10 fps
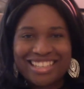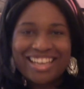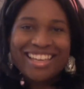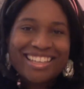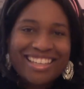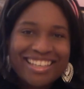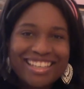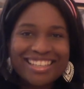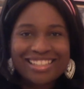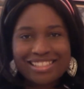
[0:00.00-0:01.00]
Hi
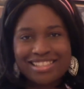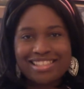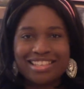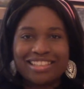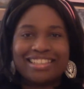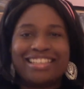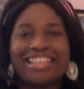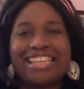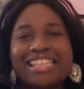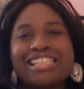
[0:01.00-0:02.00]
guys,
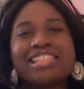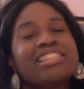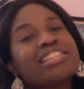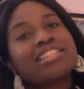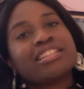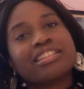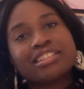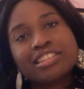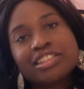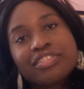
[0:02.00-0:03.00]
it's
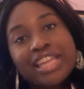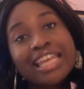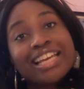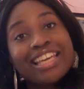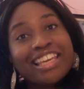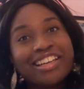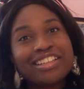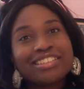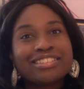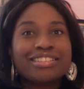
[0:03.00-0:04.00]
Venita
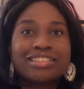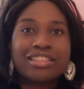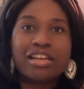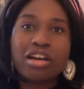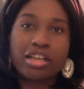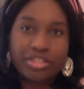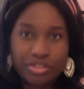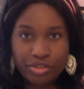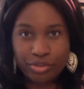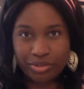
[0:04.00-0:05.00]
here, also
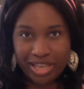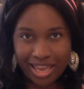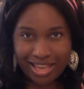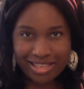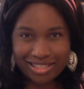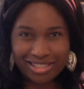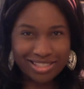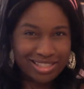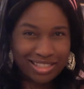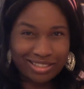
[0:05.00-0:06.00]
known as
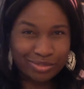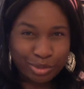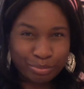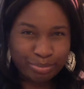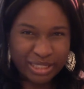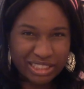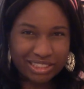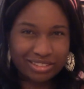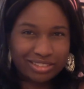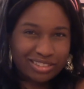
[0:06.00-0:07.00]
This Evil
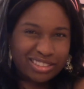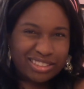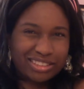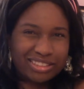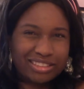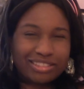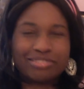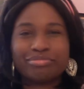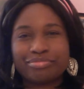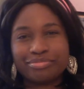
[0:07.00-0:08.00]
Bunny. Arr.
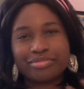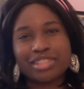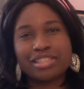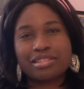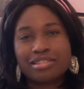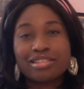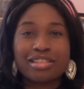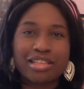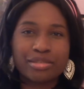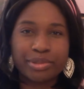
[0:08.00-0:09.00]
This is because
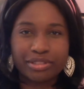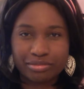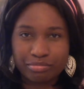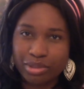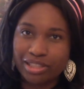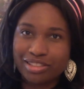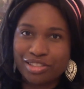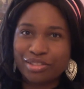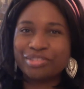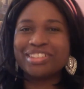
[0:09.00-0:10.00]
that's what bunnies
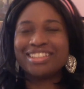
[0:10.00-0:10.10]
do.